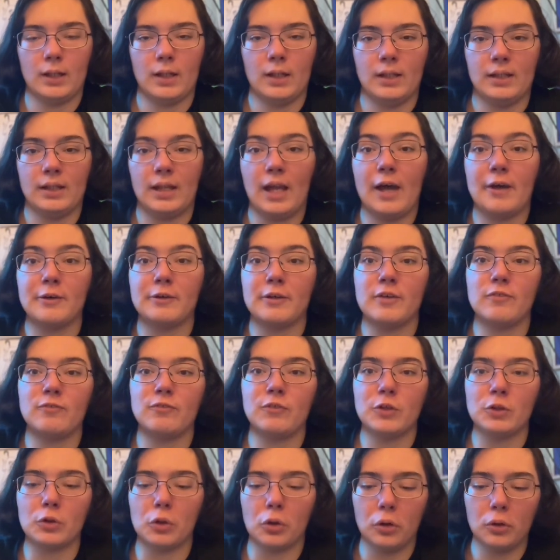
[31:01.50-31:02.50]
Now,
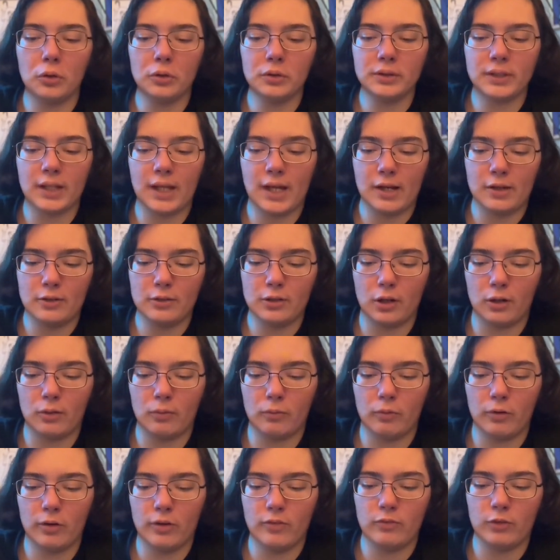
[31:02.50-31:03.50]
if you hold down
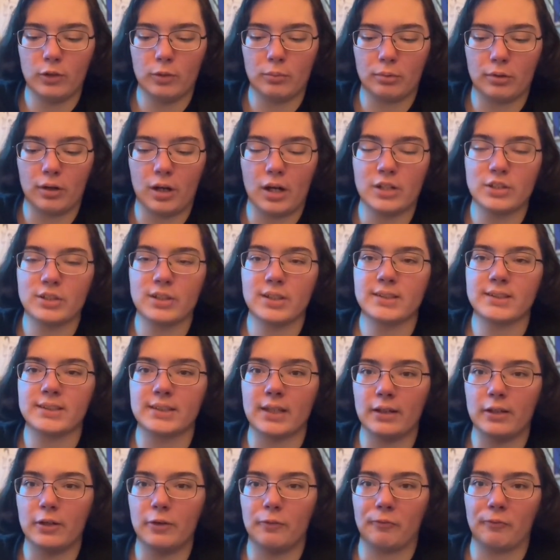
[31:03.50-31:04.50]
on one of your
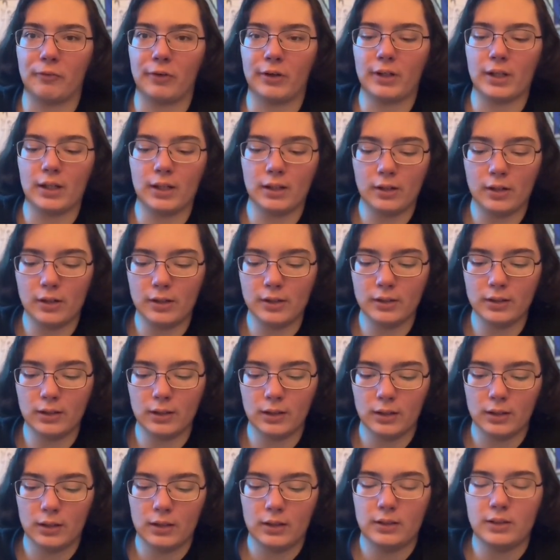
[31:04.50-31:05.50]
projects that you're working on,
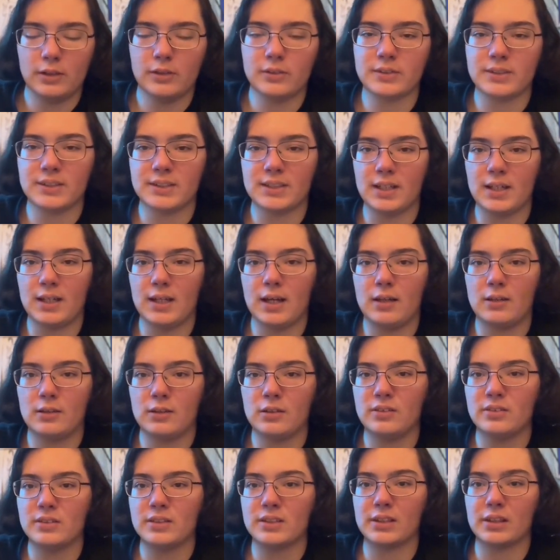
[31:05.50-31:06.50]
you'll see a
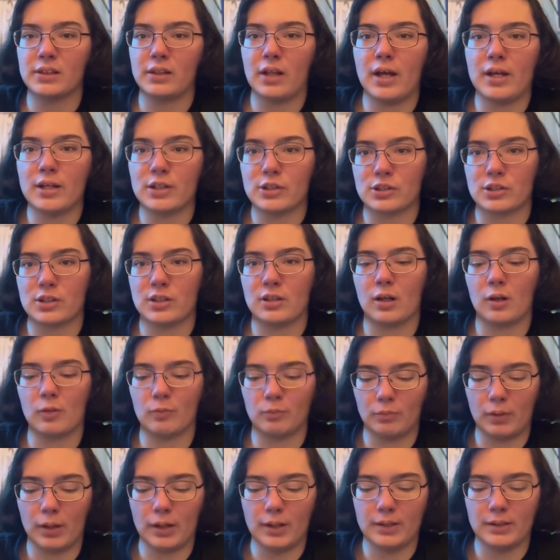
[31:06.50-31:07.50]
new selection
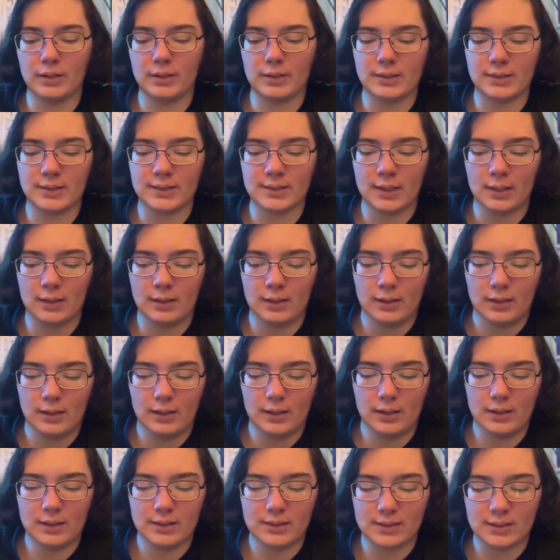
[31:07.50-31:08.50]
of buttons.
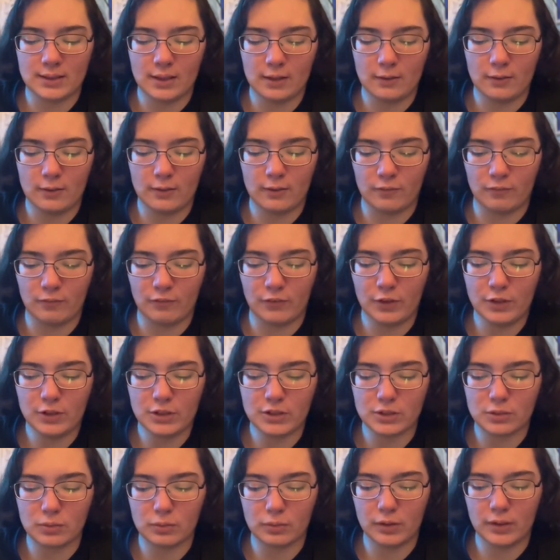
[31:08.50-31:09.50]
And so the
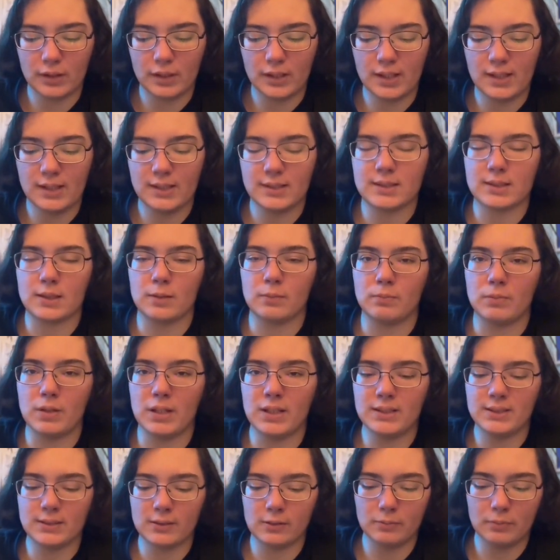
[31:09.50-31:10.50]
first one is the
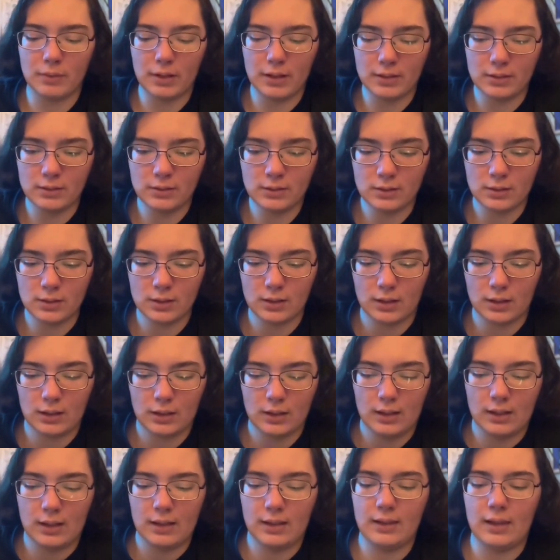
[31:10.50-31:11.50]
pencil button,
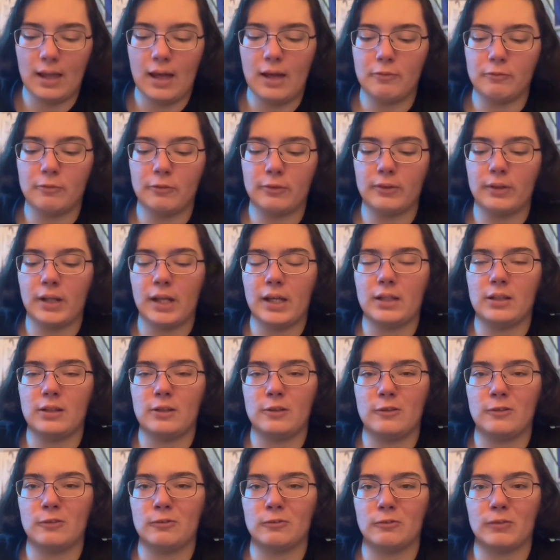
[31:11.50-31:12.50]
and that will let
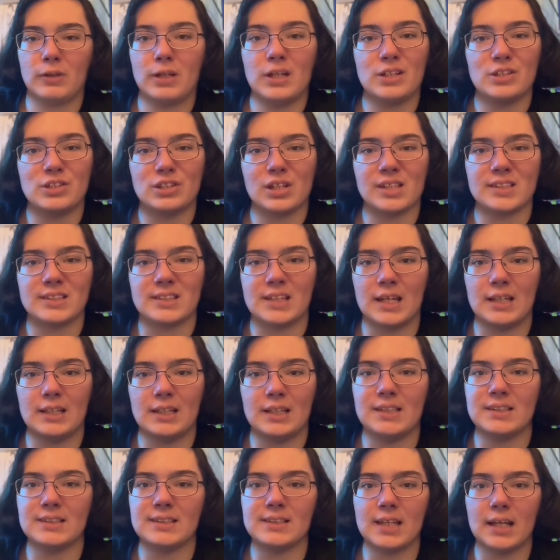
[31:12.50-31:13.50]
you readjust
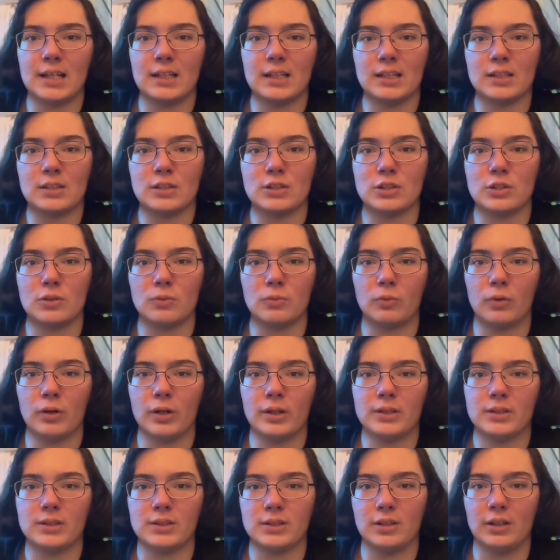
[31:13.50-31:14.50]
any settings you
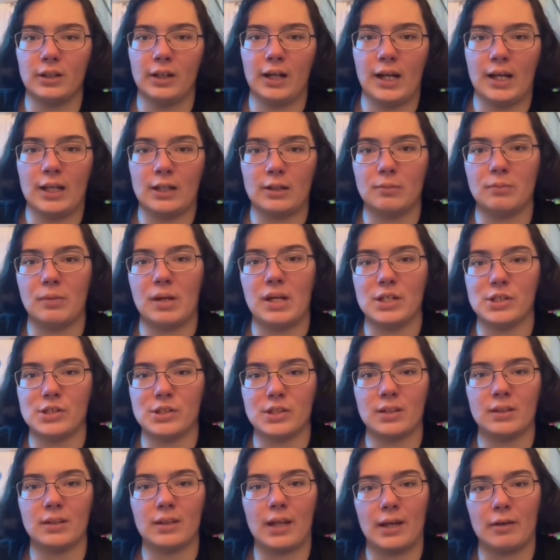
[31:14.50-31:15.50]
want to your
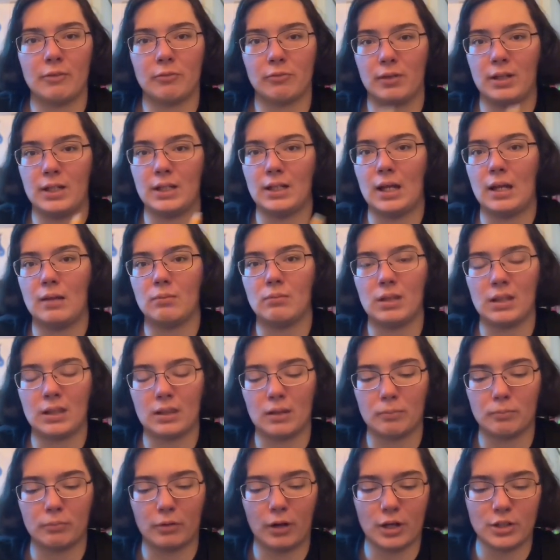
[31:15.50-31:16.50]
animation, like
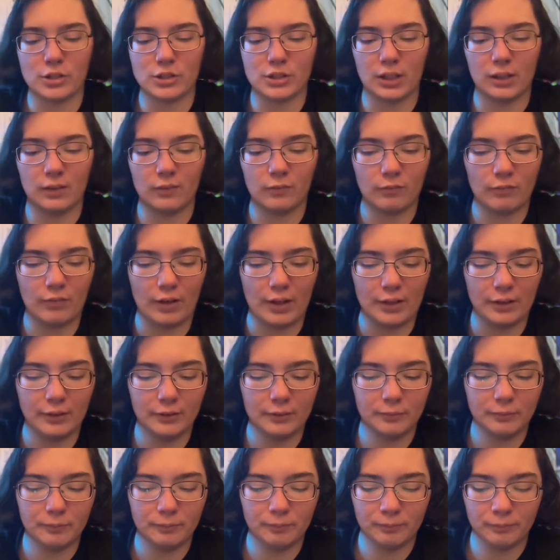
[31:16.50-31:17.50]
renaming the project
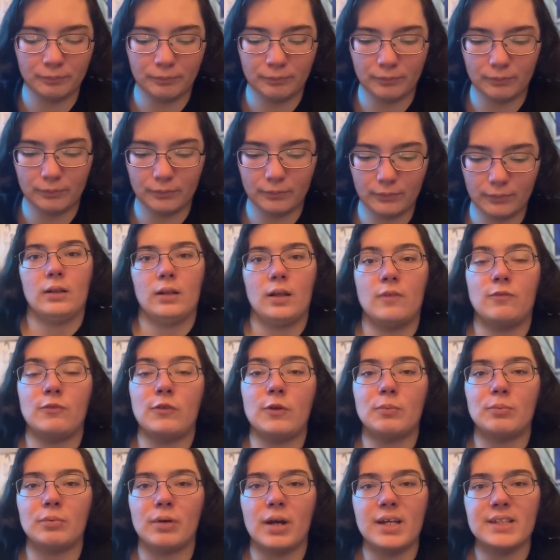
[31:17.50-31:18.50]
file. If
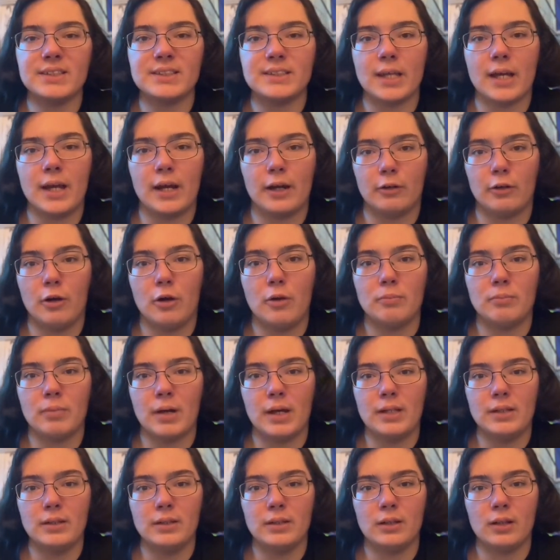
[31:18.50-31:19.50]
you press the arrow
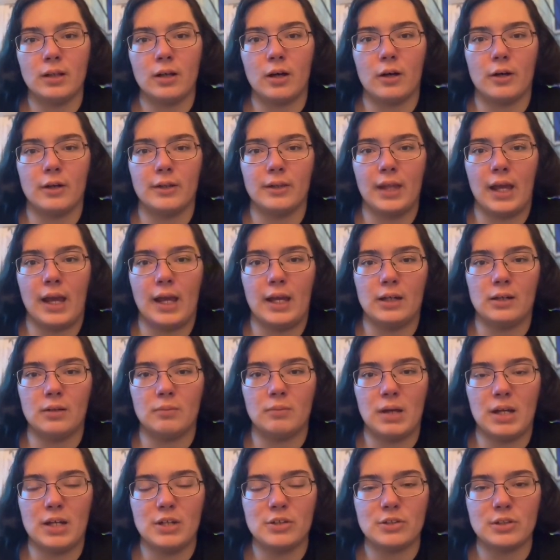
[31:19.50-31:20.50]
button on the
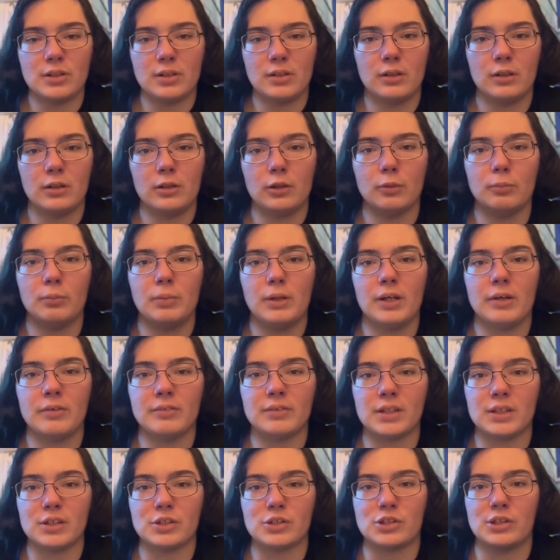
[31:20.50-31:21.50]
animation, you'll be able
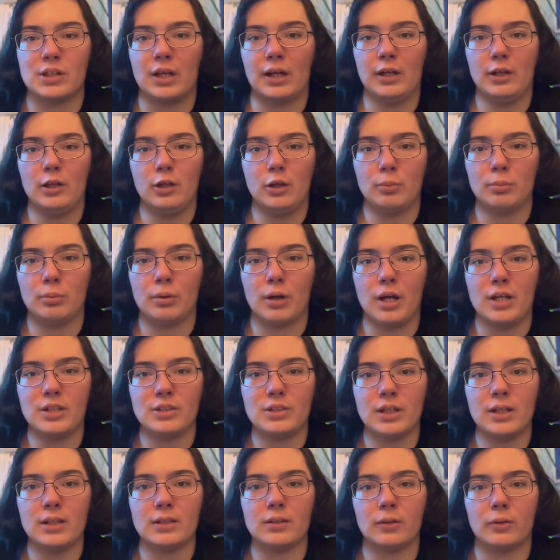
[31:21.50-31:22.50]
to share your
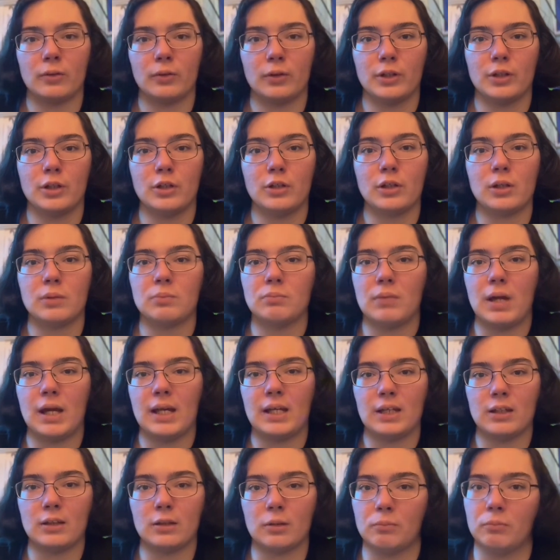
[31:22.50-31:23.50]
project, or you can
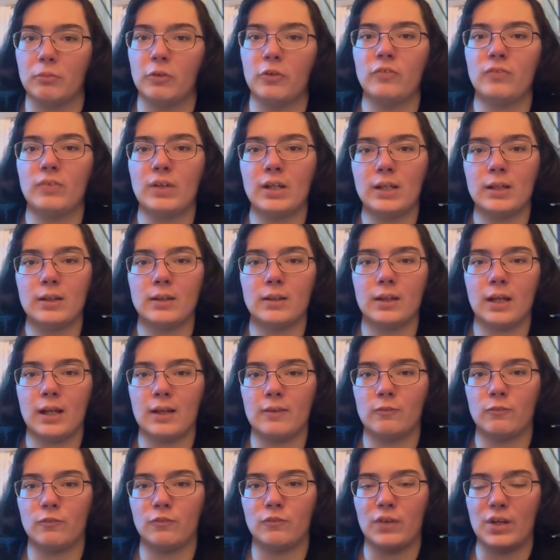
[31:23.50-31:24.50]
make it a movie
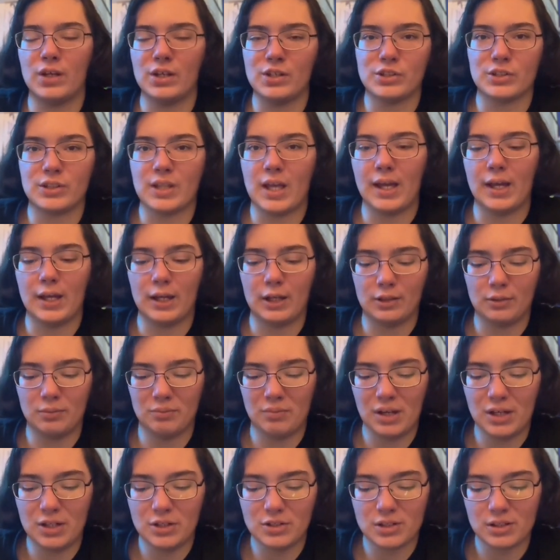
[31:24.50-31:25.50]
and finish that
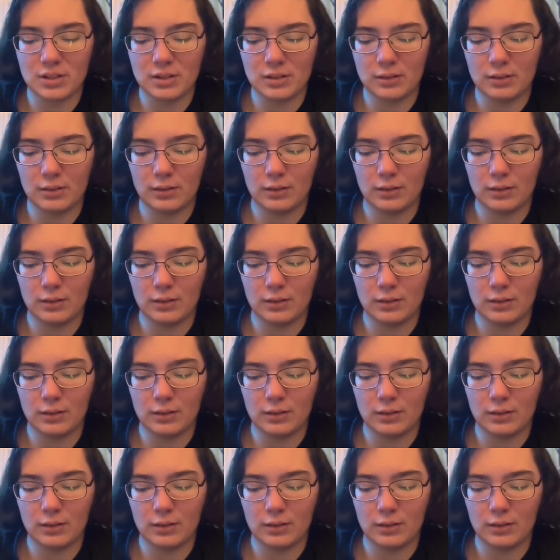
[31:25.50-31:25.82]
animation.